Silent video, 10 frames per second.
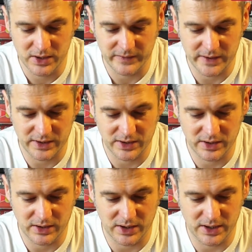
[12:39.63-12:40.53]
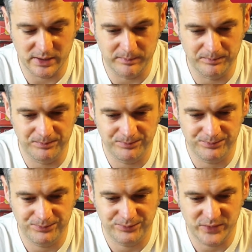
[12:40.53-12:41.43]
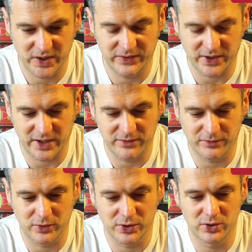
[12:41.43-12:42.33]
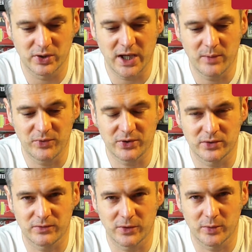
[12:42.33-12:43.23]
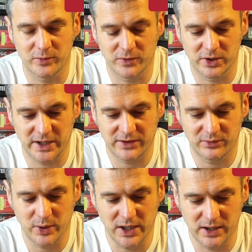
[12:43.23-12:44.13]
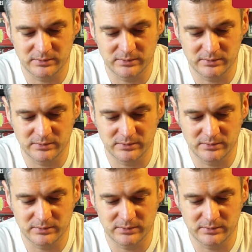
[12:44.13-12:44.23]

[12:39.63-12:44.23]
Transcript: And these are the four new games confirmed for next week.